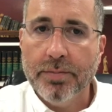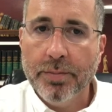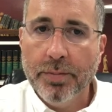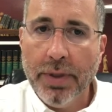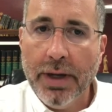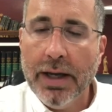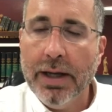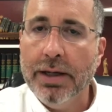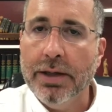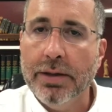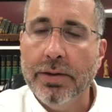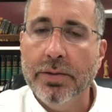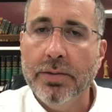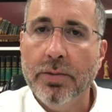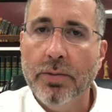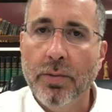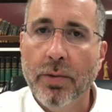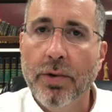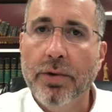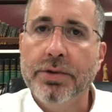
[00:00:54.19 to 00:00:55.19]
pagan
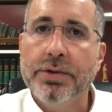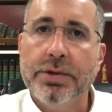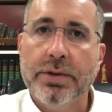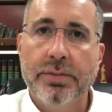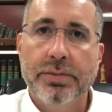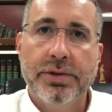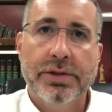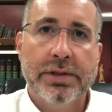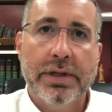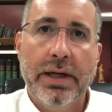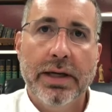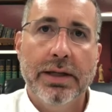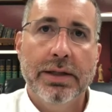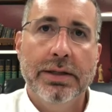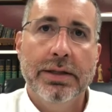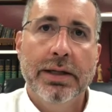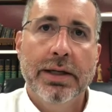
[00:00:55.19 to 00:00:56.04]
worship site.